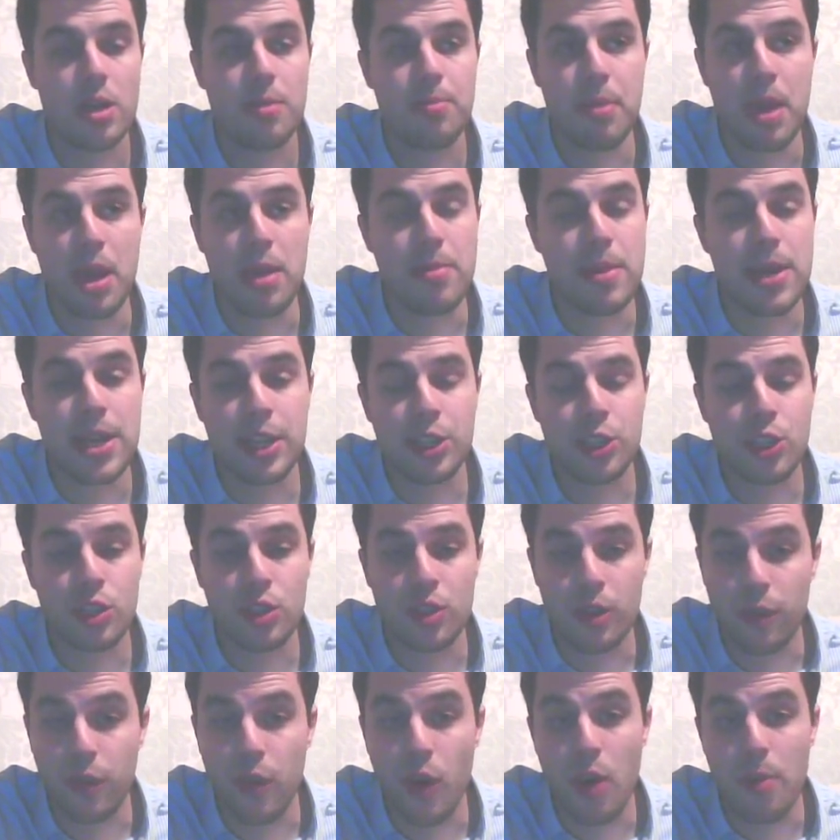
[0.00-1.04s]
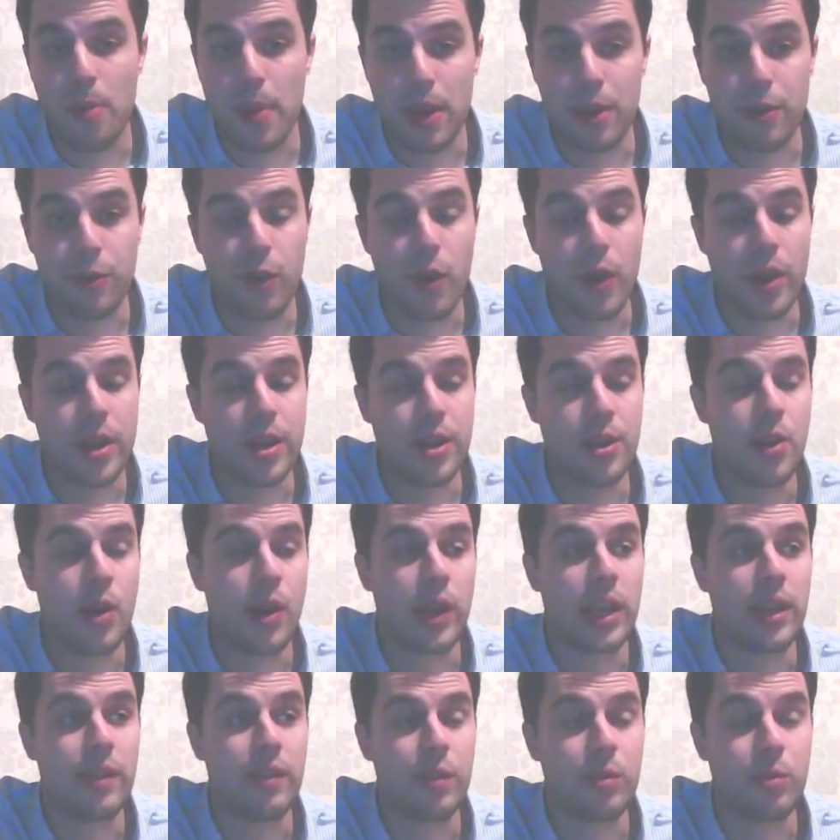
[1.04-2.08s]
maybe he's just a far better fighter than
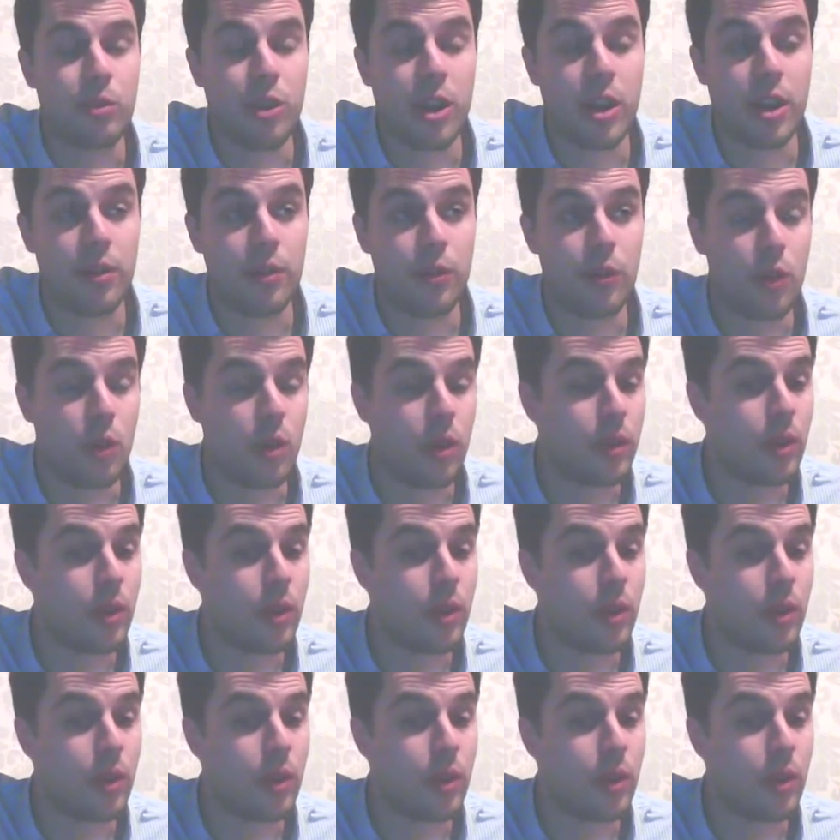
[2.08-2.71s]
I give him credit for.